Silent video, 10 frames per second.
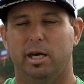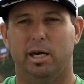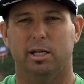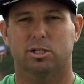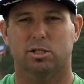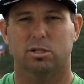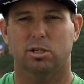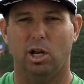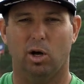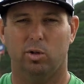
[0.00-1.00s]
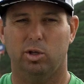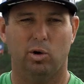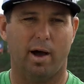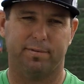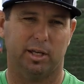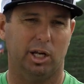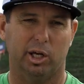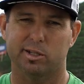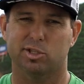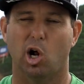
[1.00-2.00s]
you have to get a
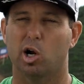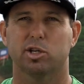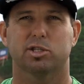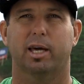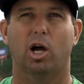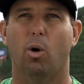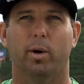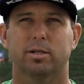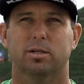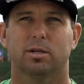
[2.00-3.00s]
good start, just like always.